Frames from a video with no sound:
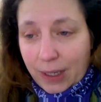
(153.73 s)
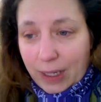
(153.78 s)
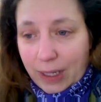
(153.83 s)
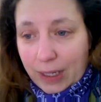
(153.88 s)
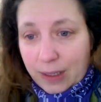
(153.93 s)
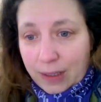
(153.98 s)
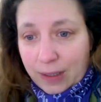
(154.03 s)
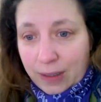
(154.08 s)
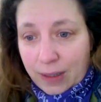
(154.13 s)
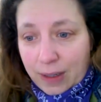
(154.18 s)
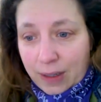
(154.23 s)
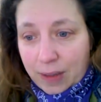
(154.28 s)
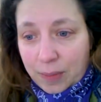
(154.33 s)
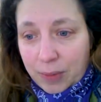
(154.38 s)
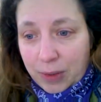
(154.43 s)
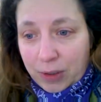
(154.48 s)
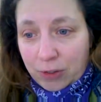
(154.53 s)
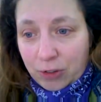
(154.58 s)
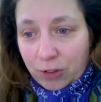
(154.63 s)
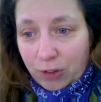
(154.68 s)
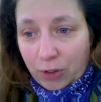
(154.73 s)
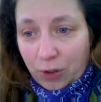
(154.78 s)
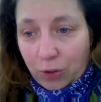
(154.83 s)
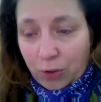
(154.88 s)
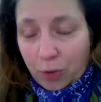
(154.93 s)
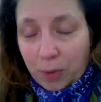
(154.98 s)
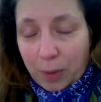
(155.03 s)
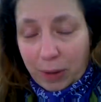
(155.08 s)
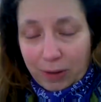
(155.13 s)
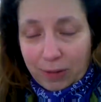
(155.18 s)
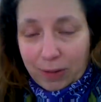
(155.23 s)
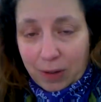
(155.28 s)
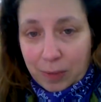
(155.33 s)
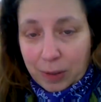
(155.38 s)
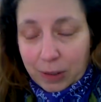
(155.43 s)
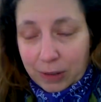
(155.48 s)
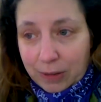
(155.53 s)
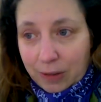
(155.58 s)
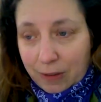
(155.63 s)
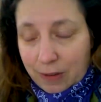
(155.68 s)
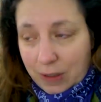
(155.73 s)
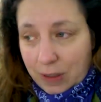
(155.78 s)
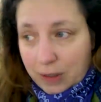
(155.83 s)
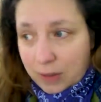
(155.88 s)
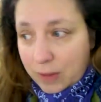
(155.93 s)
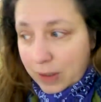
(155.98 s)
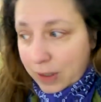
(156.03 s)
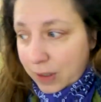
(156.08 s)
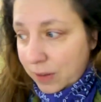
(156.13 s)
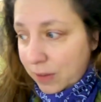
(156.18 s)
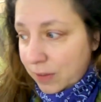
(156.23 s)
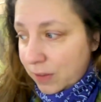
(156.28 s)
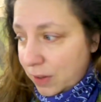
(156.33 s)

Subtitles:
and it just hurts my stomach to think that